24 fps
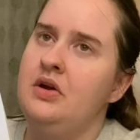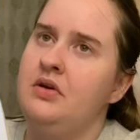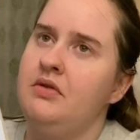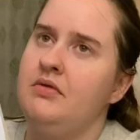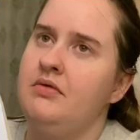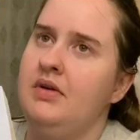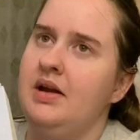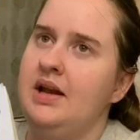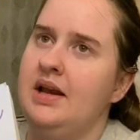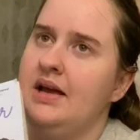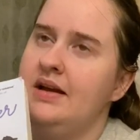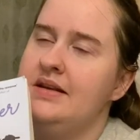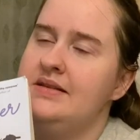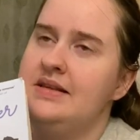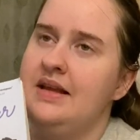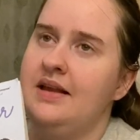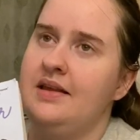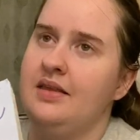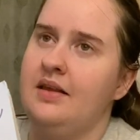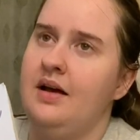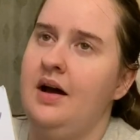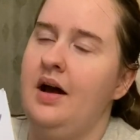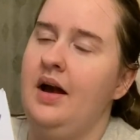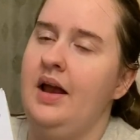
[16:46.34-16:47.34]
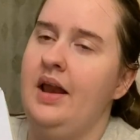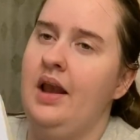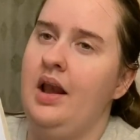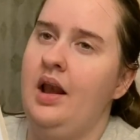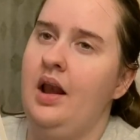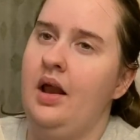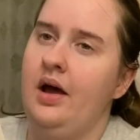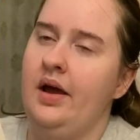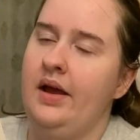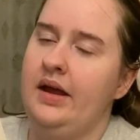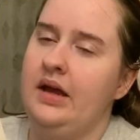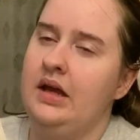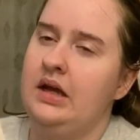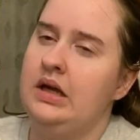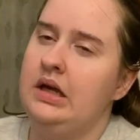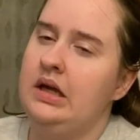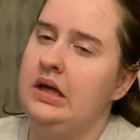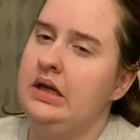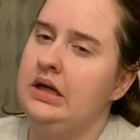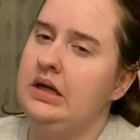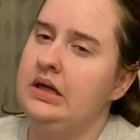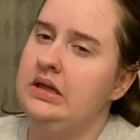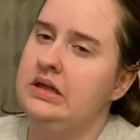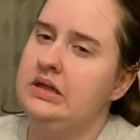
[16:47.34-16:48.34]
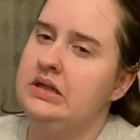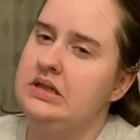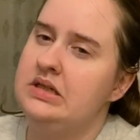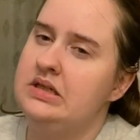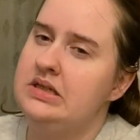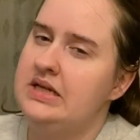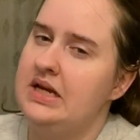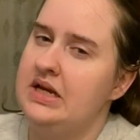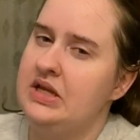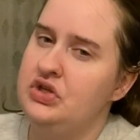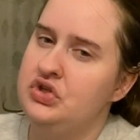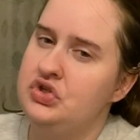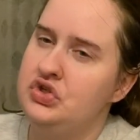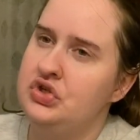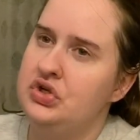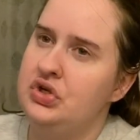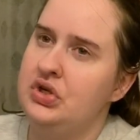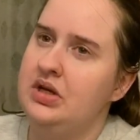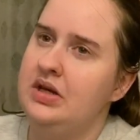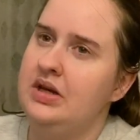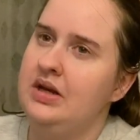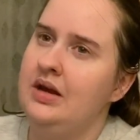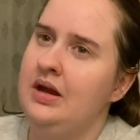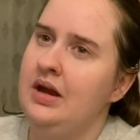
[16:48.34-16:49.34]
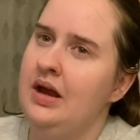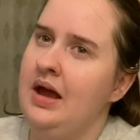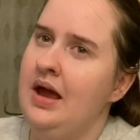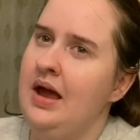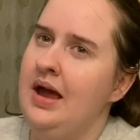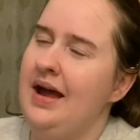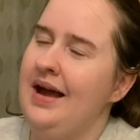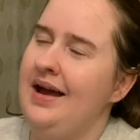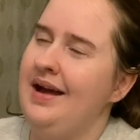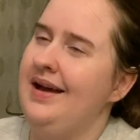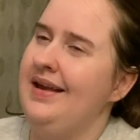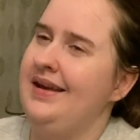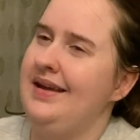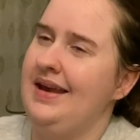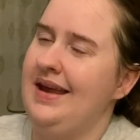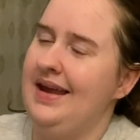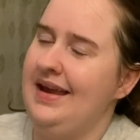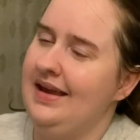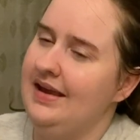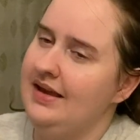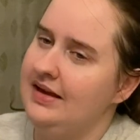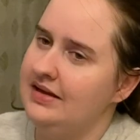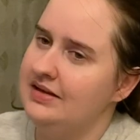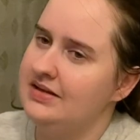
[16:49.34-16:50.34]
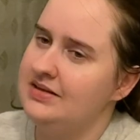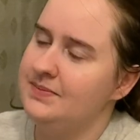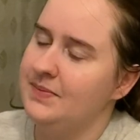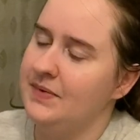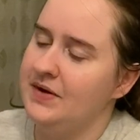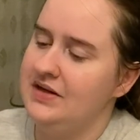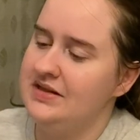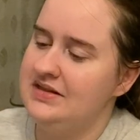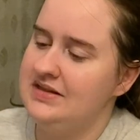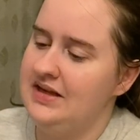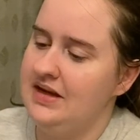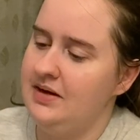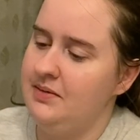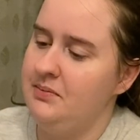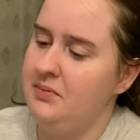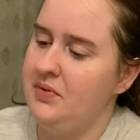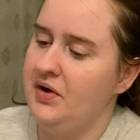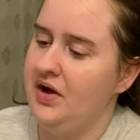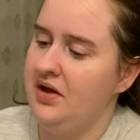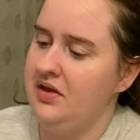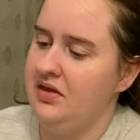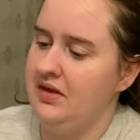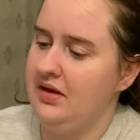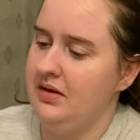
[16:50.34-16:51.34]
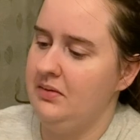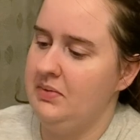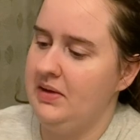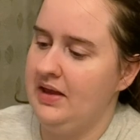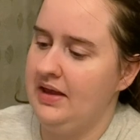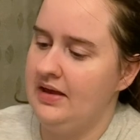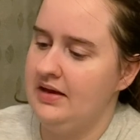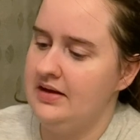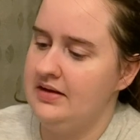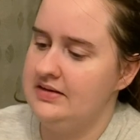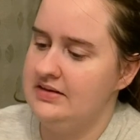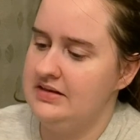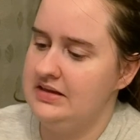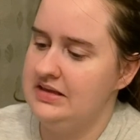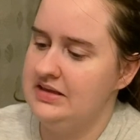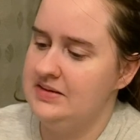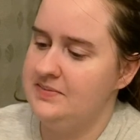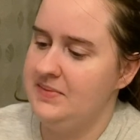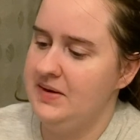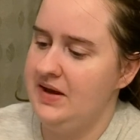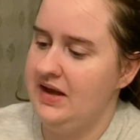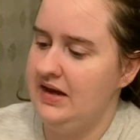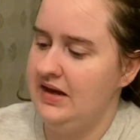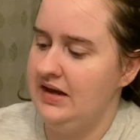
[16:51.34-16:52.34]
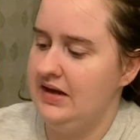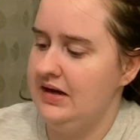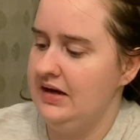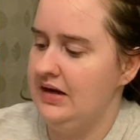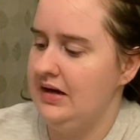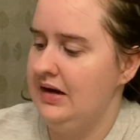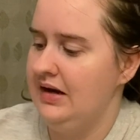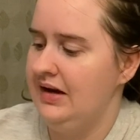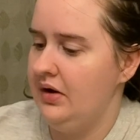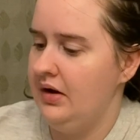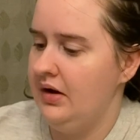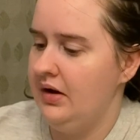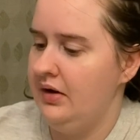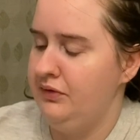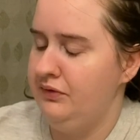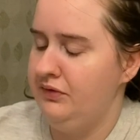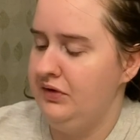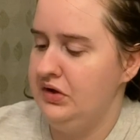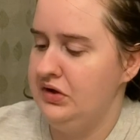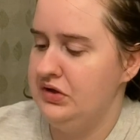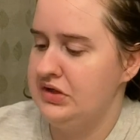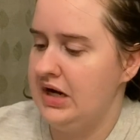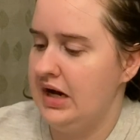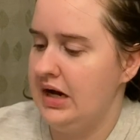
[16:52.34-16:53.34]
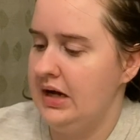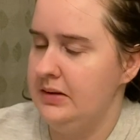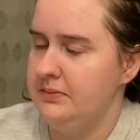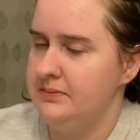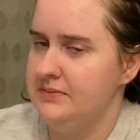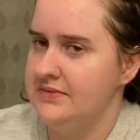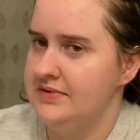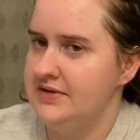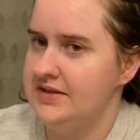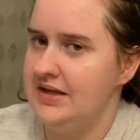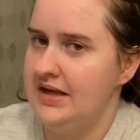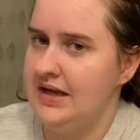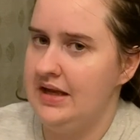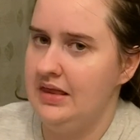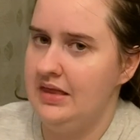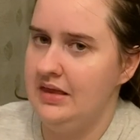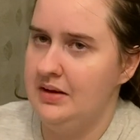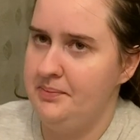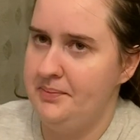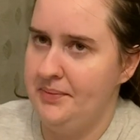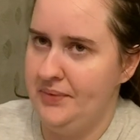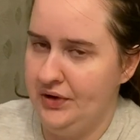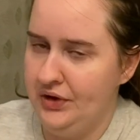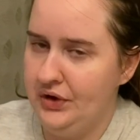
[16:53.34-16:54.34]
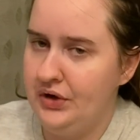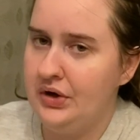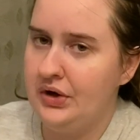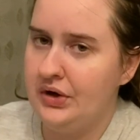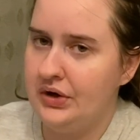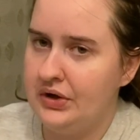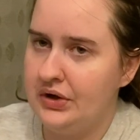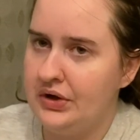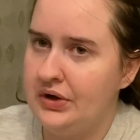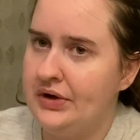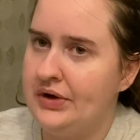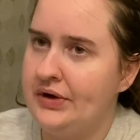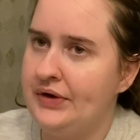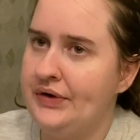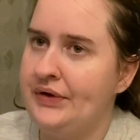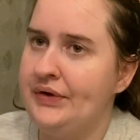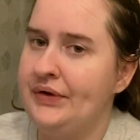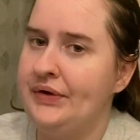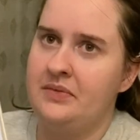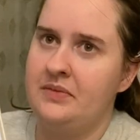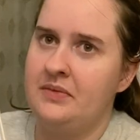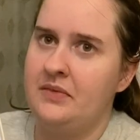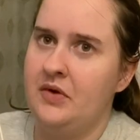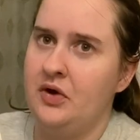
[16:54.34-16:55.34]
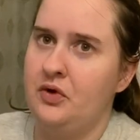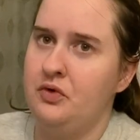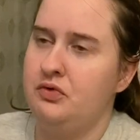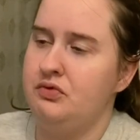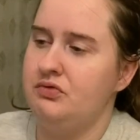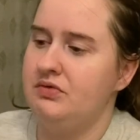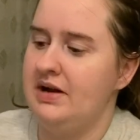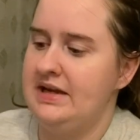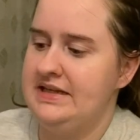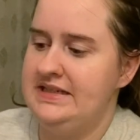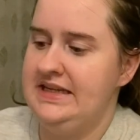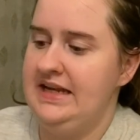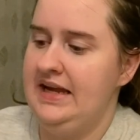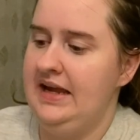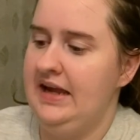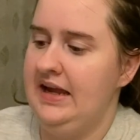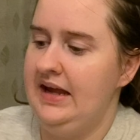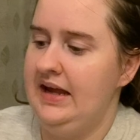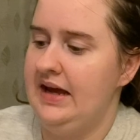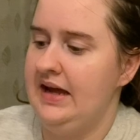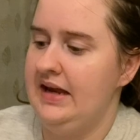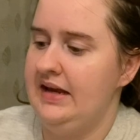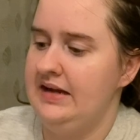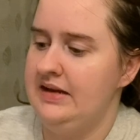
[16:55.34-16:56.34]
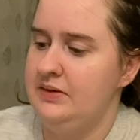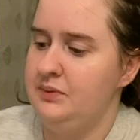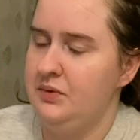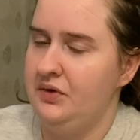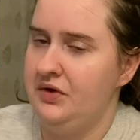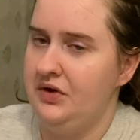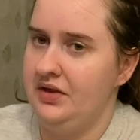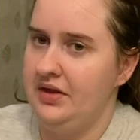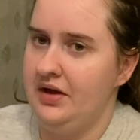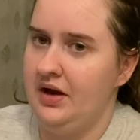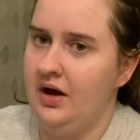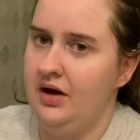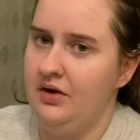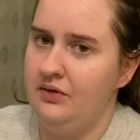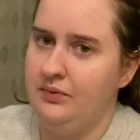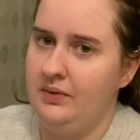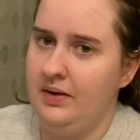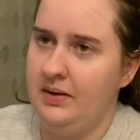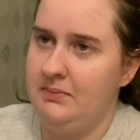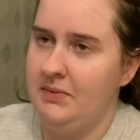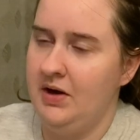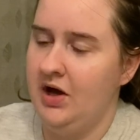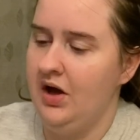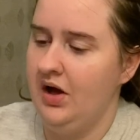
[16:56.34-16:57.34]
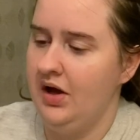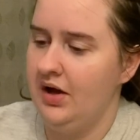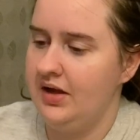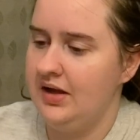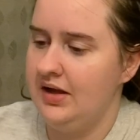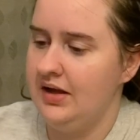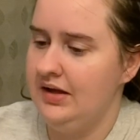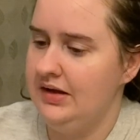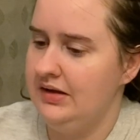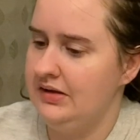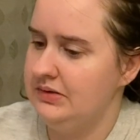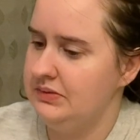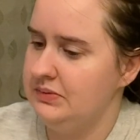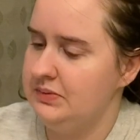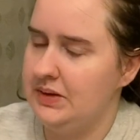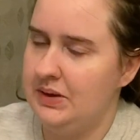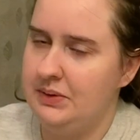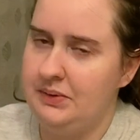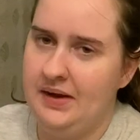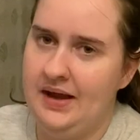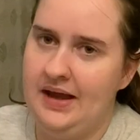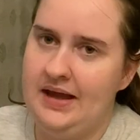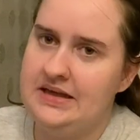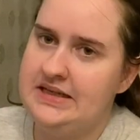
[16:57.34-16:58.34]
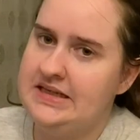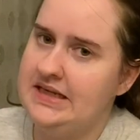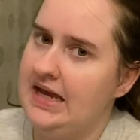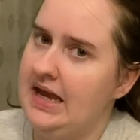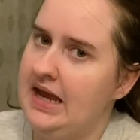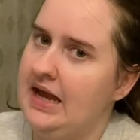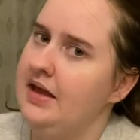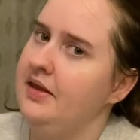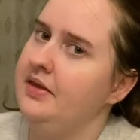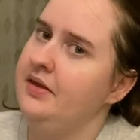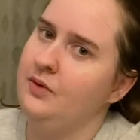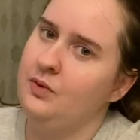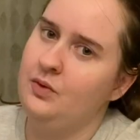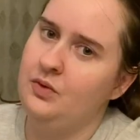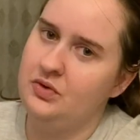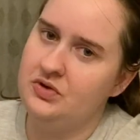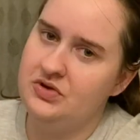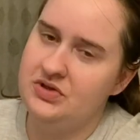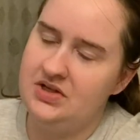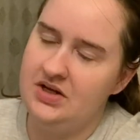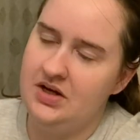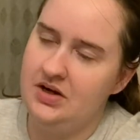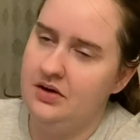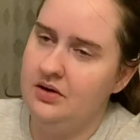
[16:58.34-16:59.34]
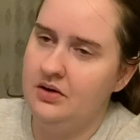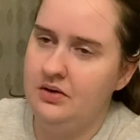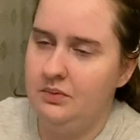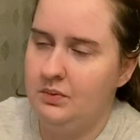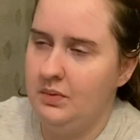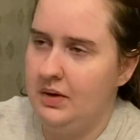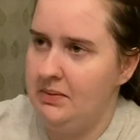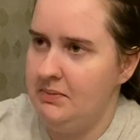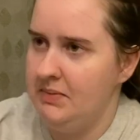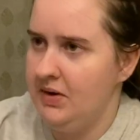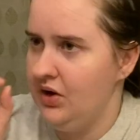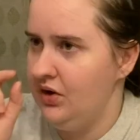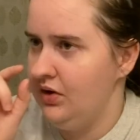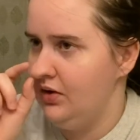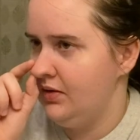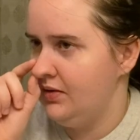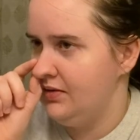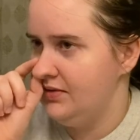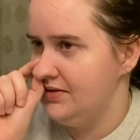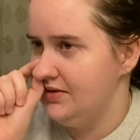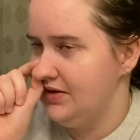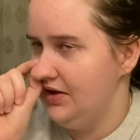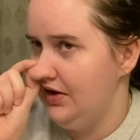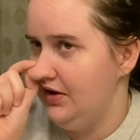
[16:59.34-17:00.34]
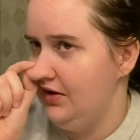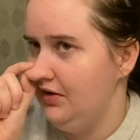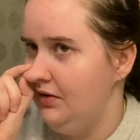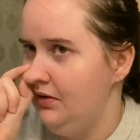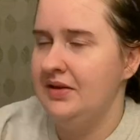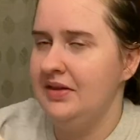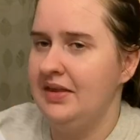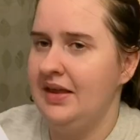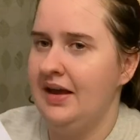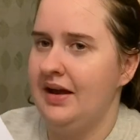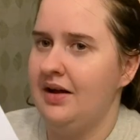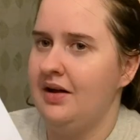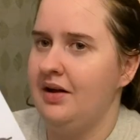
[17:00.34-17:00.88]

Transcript: realizing that I like tension and a spy scene, but I think because it's been a few times in the book already, and we're at the halfway mark, we were hitting it at the quarter way mark, so that